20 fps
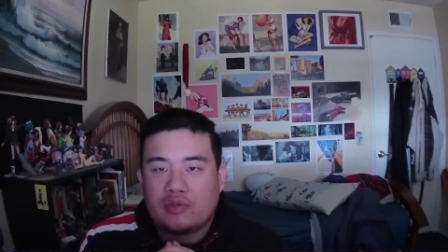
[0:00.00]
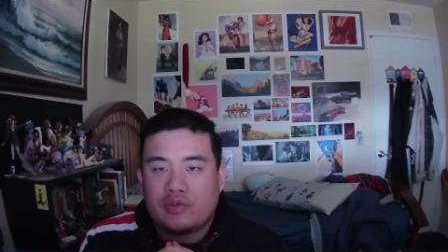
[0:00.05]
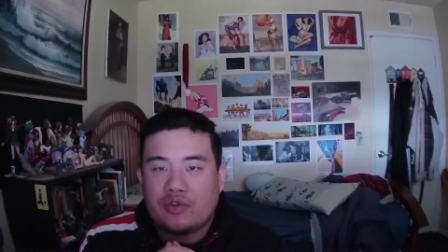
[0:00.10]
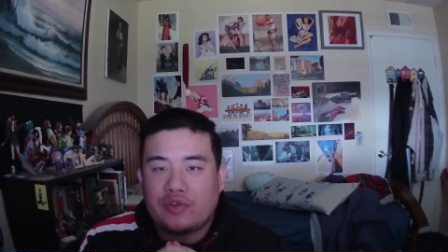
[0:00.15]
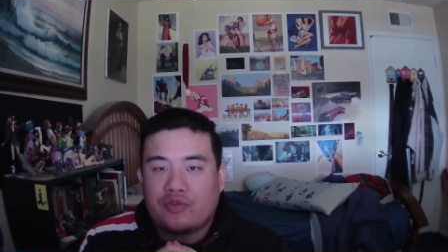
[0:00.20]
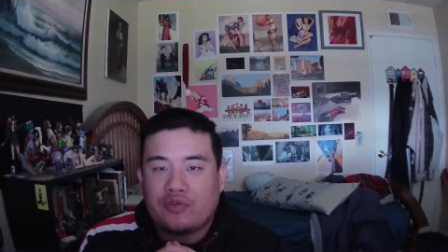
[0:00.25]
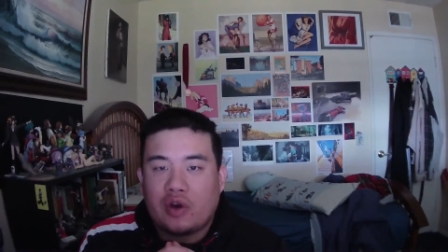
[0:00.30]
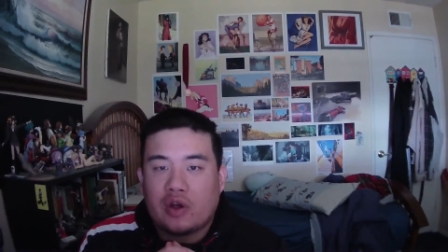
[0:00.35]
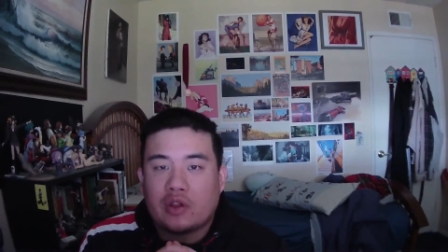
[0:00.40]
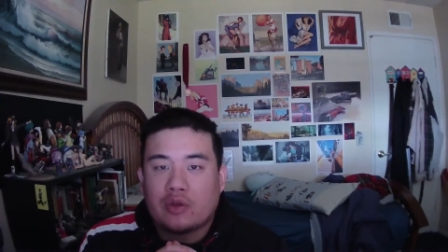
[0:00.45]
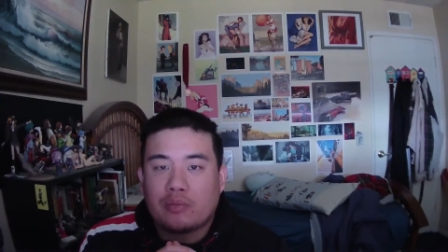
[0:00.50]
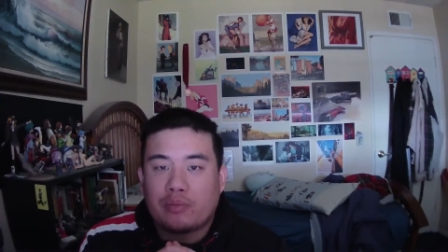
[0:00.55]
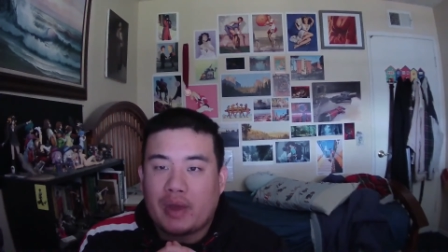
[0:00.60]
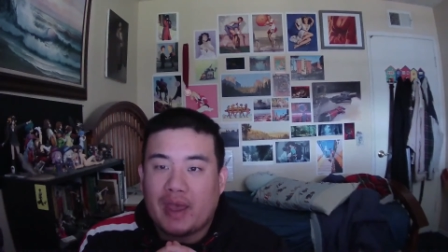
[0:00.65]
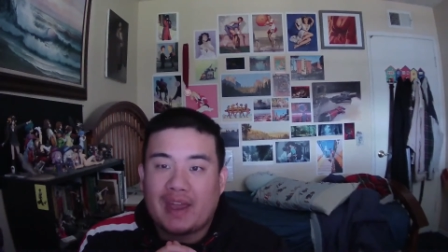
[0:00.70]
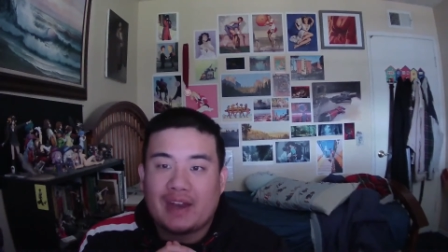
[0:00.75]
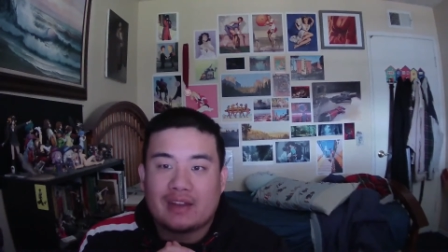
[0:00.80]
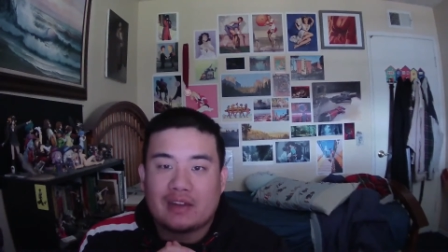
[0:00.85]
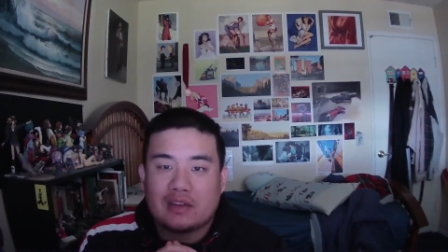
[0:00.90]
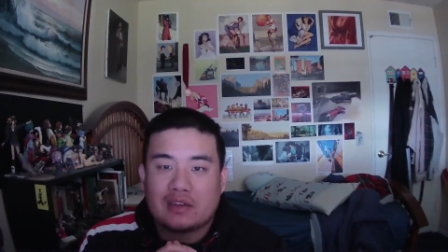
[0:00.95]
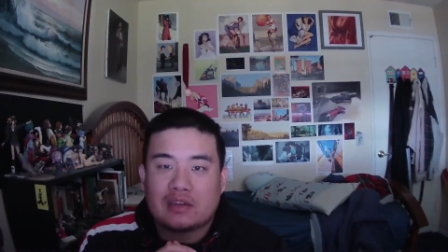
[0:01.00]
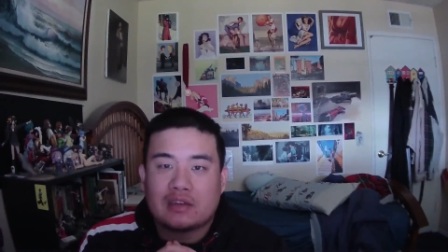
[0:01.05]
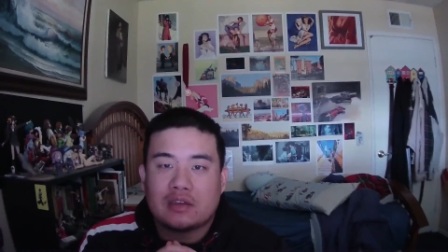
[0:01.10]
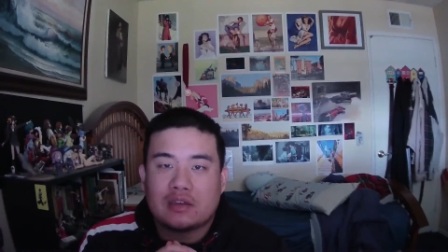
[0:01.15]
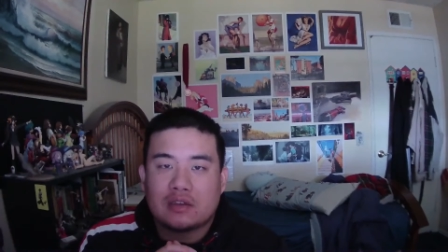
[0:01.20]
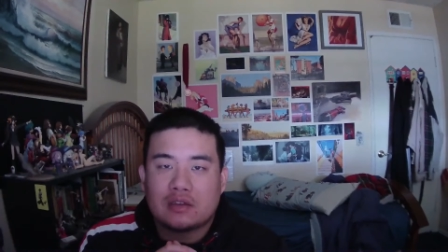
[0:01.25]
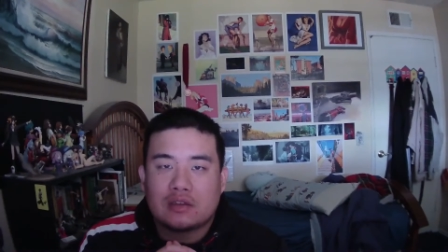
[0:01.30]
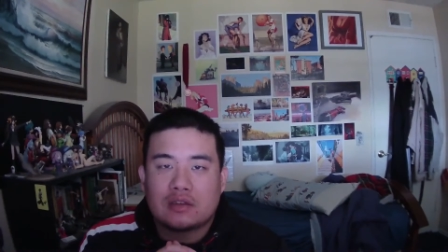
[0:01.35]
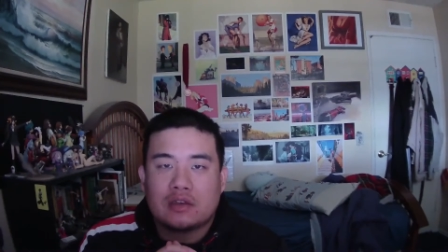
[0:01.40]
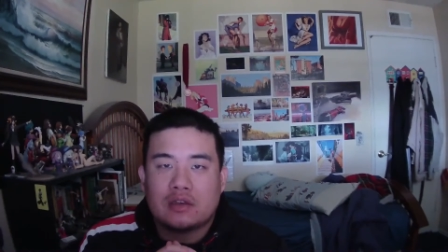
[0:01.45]
If you follow bad
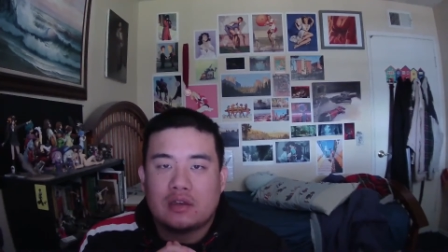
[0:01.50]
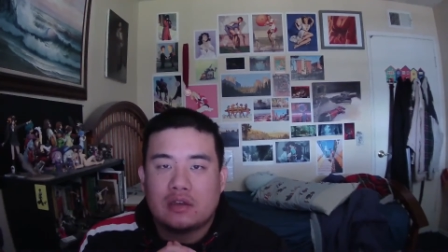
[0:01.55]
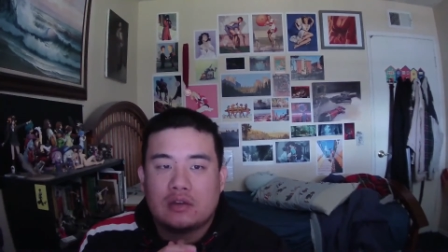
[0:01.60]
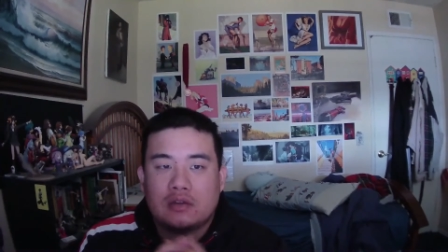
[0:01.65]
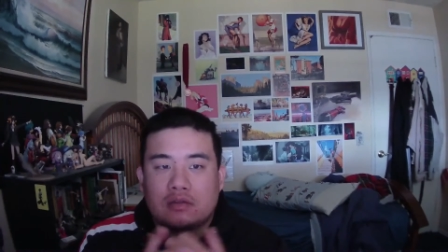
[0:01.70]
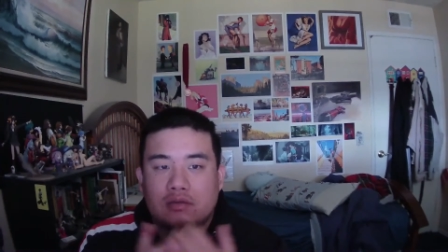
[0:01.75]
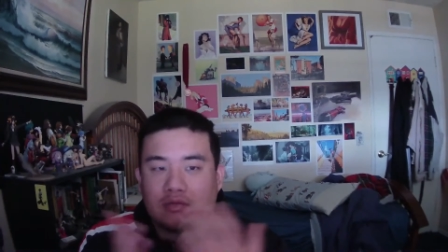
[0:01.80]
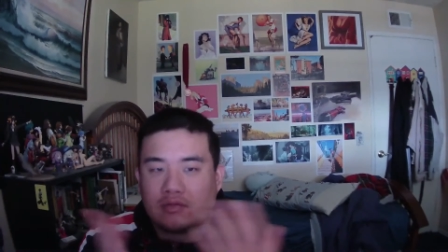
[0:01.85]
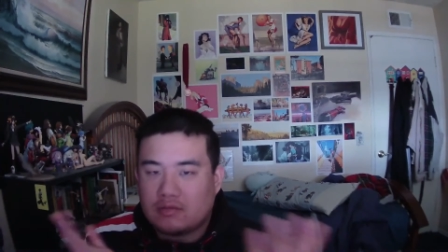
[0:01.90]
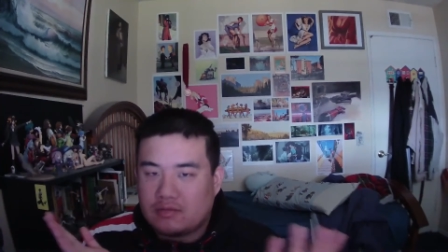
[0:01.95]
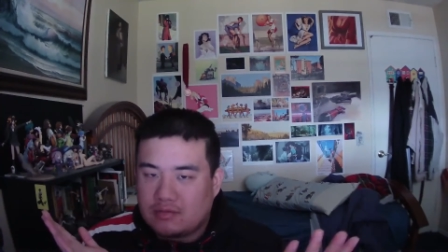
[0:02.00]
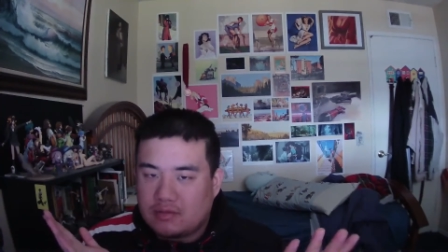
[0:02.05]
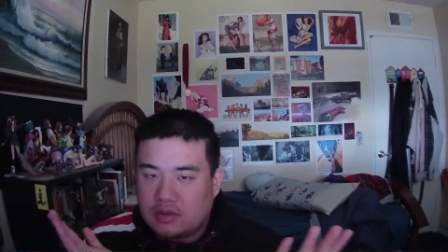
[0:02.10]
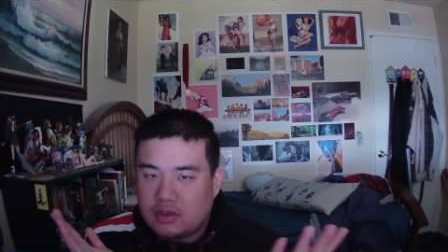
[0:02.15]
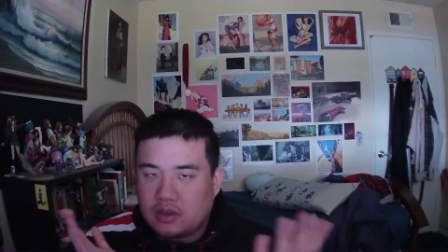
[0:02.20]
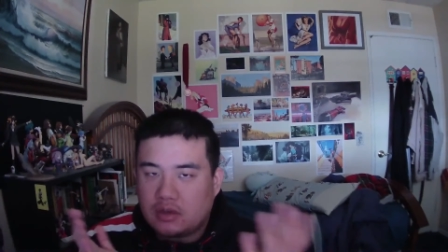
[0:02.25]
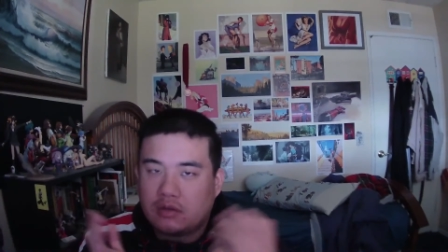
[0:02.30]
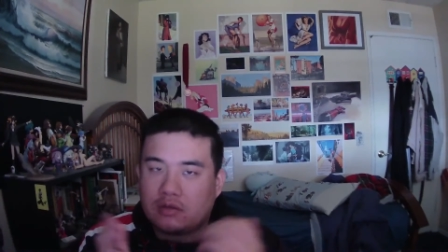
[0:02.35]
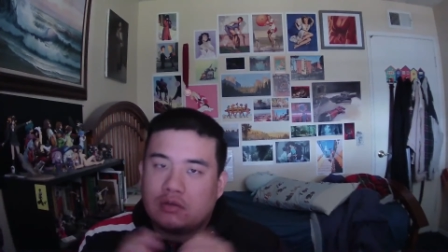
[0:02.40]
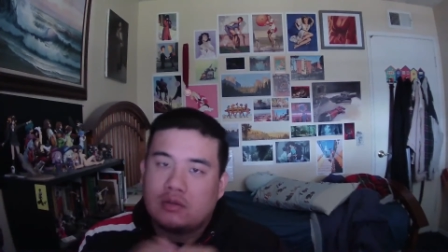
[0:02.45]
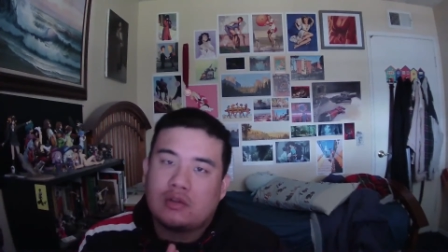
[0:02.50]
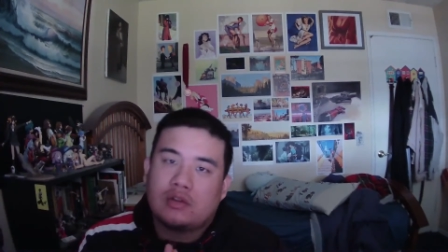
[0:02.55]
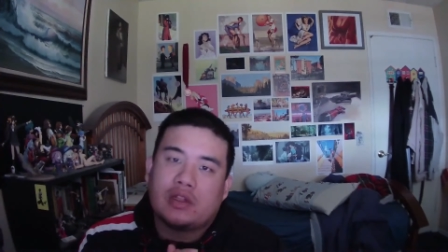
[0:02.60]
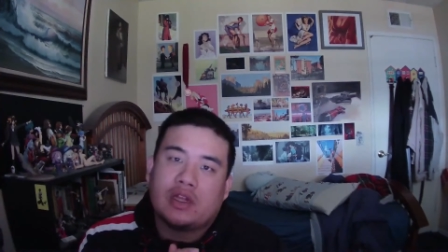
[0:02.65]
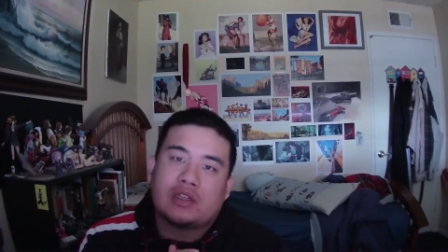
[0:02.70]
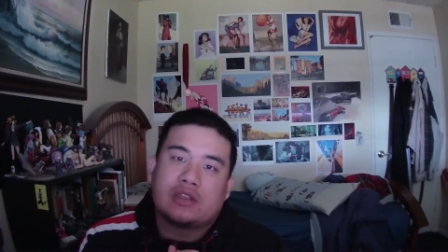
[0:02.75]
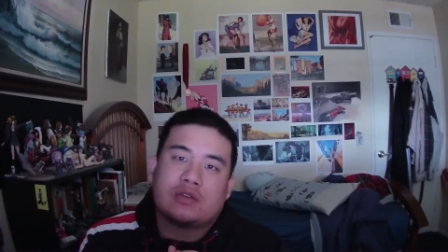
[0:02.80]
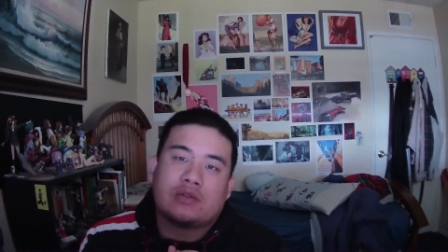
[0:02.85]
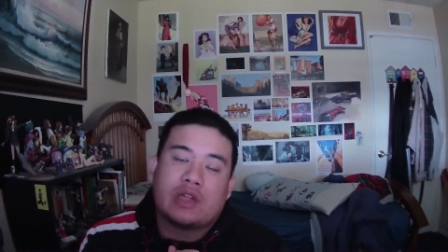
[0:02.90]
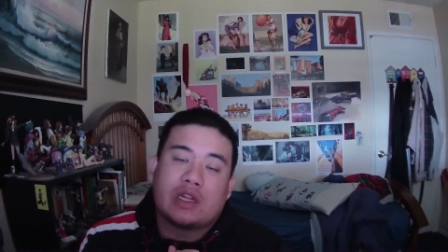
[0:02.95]
instincts, you know,
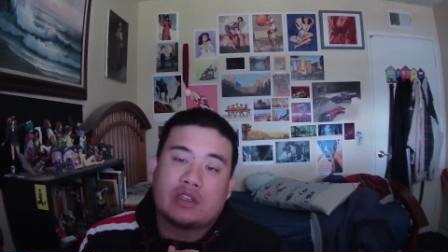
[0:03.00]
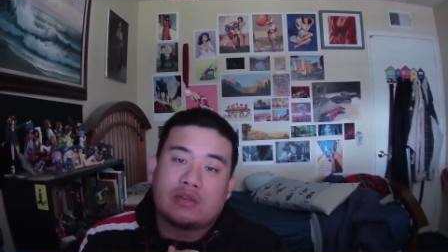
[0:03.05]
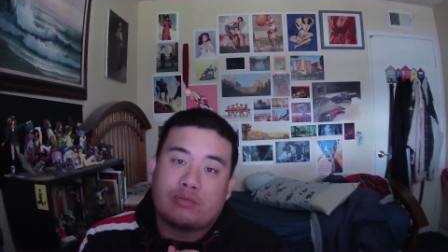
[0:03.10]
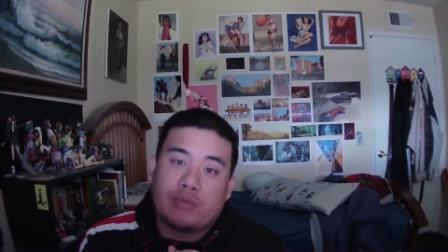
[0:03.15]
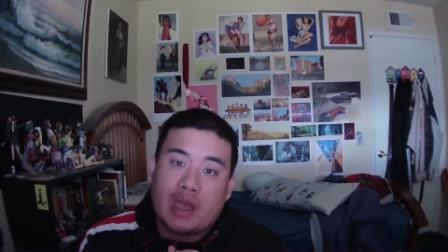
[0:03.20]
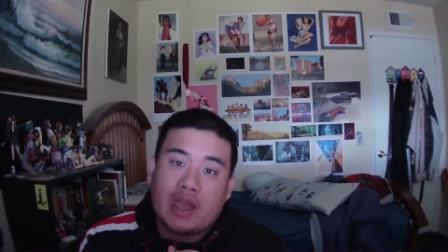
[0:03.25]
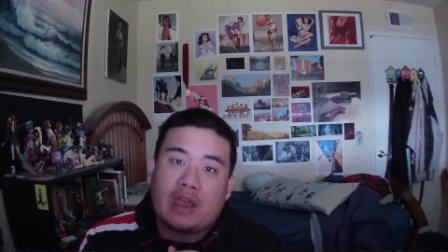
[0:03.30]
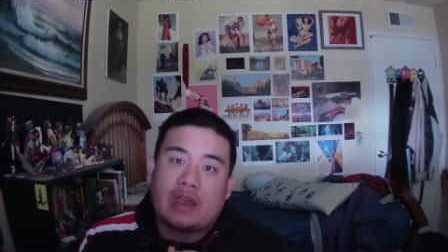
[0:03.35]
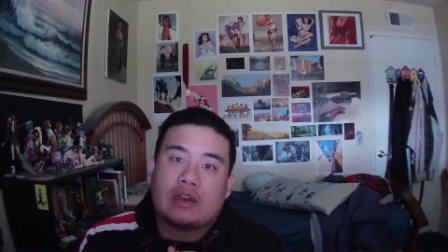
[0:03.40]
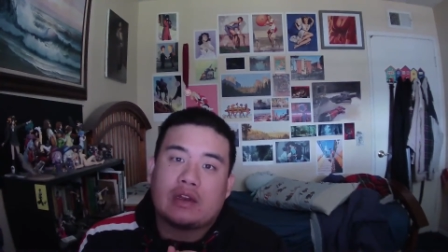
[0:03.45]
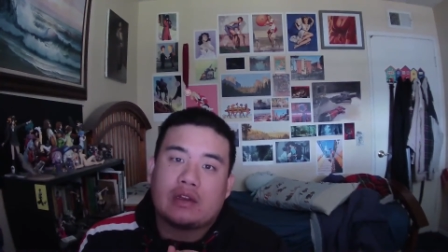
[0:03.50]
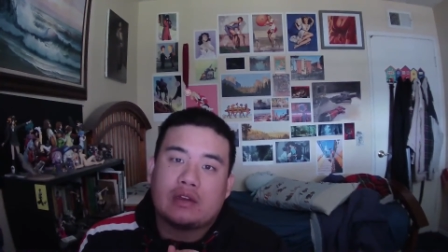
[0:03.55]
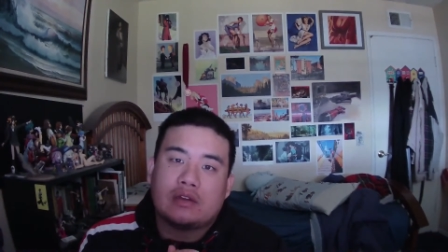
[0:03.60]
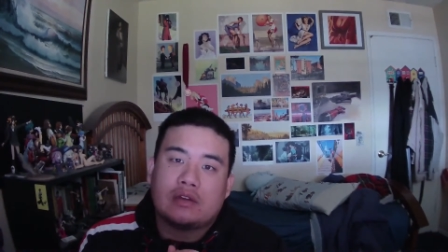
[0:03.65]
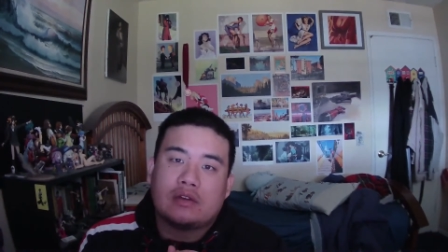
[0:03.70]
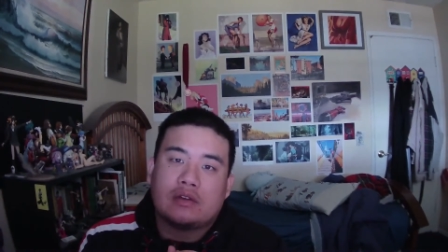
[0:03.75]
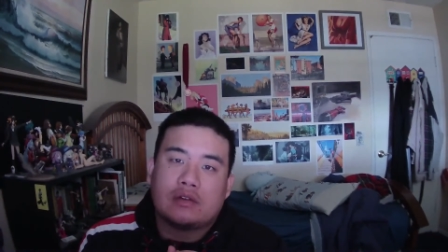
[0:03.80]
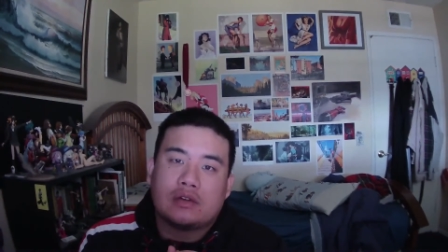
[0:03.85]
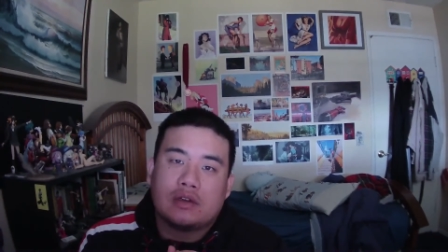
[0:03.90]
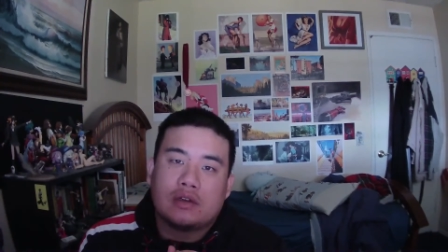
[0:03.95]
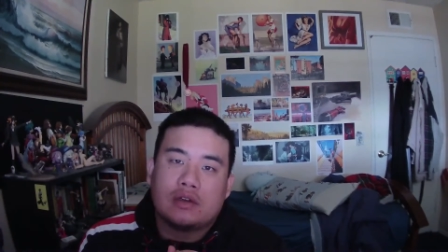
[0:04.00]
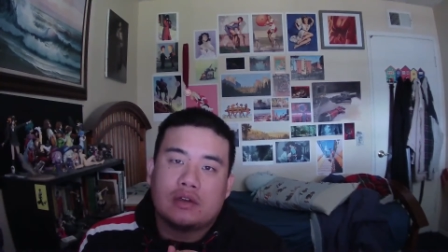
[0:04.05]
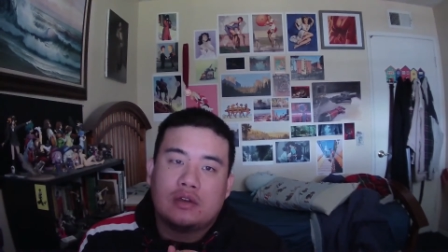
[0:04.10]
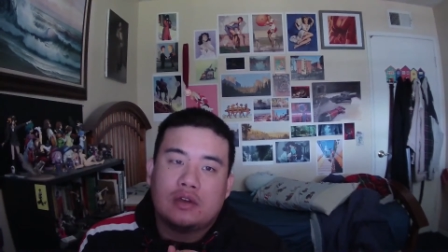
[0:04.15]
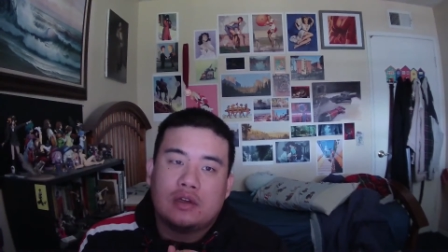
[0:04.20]
that's that's bad, right?